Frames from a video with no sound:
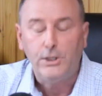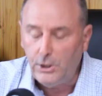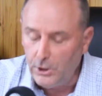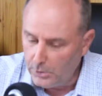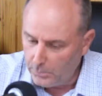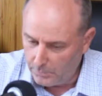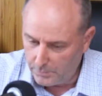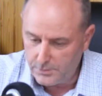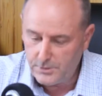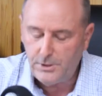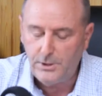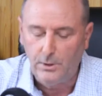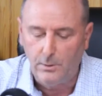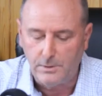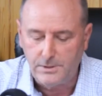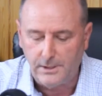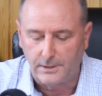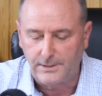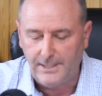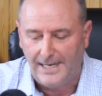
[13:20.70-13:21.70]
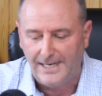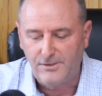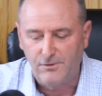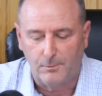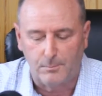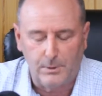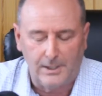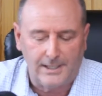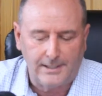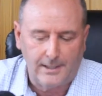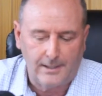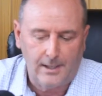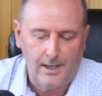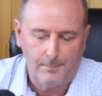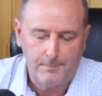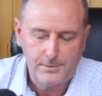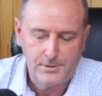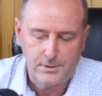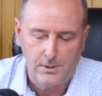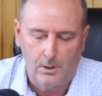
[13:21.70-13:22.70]
Huge. And thanks for bringing that
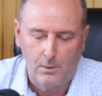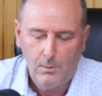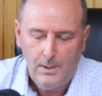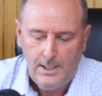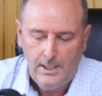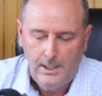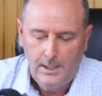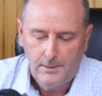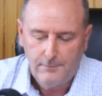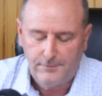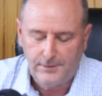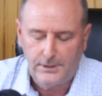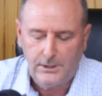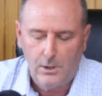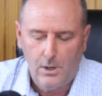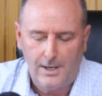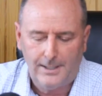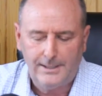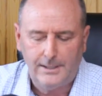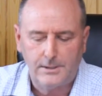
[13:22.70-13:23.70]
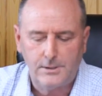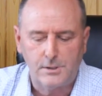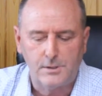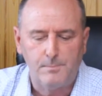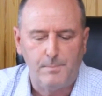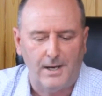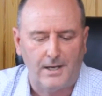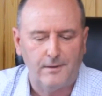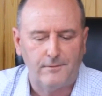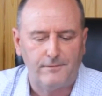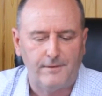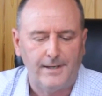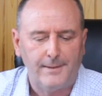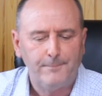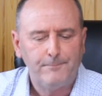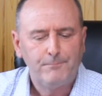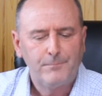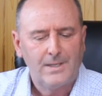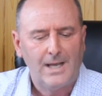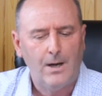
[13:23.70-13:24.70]
up. So for the audience's benefit,
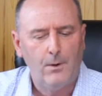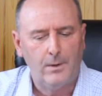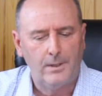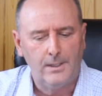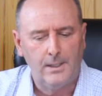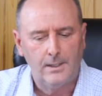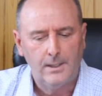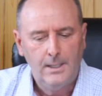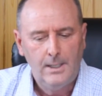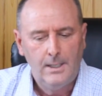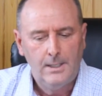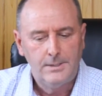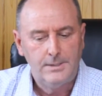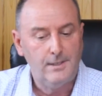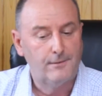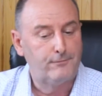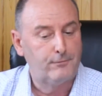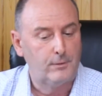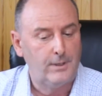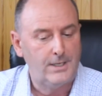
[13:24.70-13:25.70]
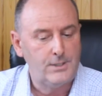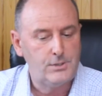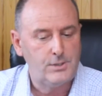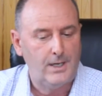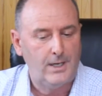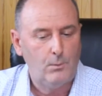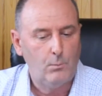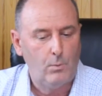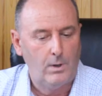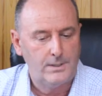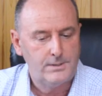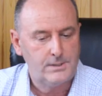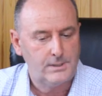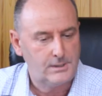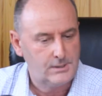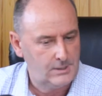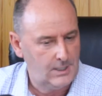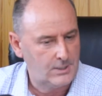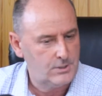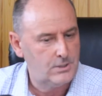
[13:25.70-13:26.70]
I want to differentiate what
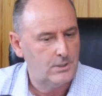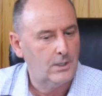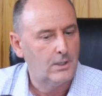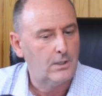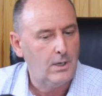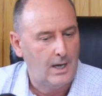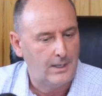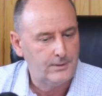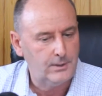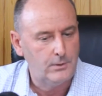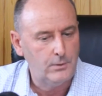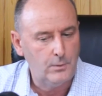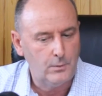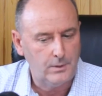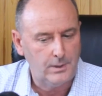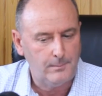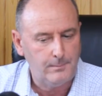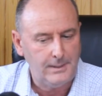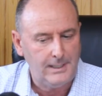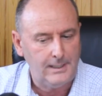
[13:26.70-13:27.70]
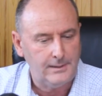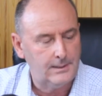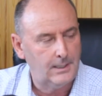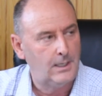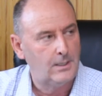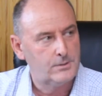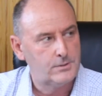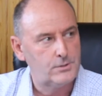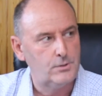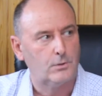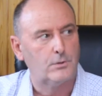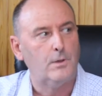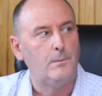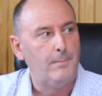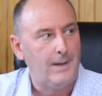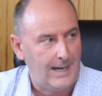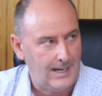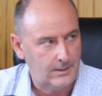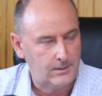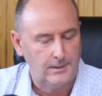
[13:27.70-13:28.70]
succession and continuity mean. Then I'll circle
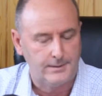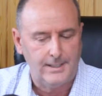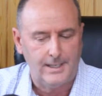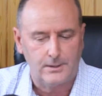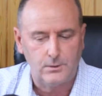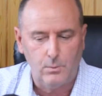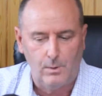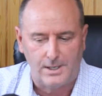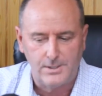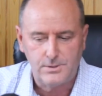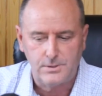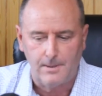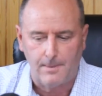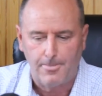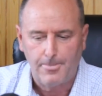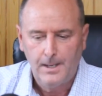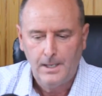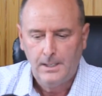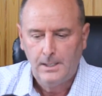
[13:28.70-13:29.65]
back on that question.